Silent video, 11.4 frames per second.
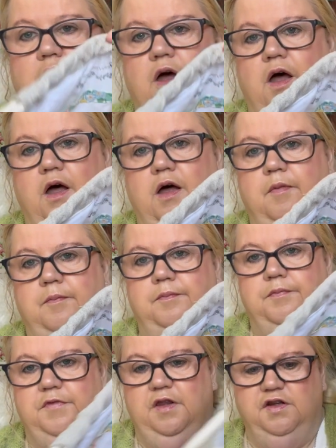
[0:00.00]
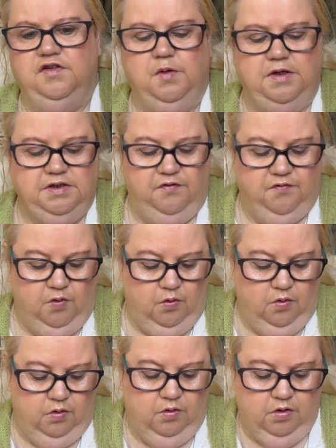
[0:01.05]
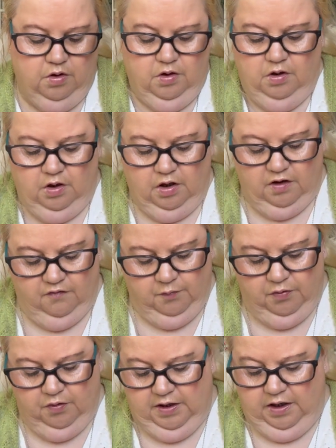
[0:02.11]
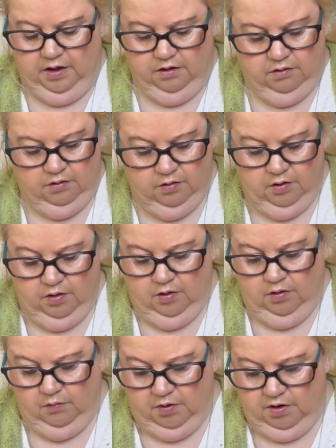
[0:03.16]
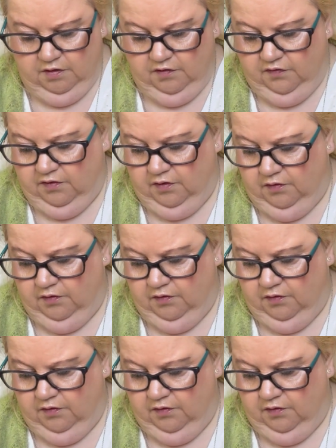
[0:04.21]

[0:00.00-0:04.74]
So there's 24, and I've put in 1, 2,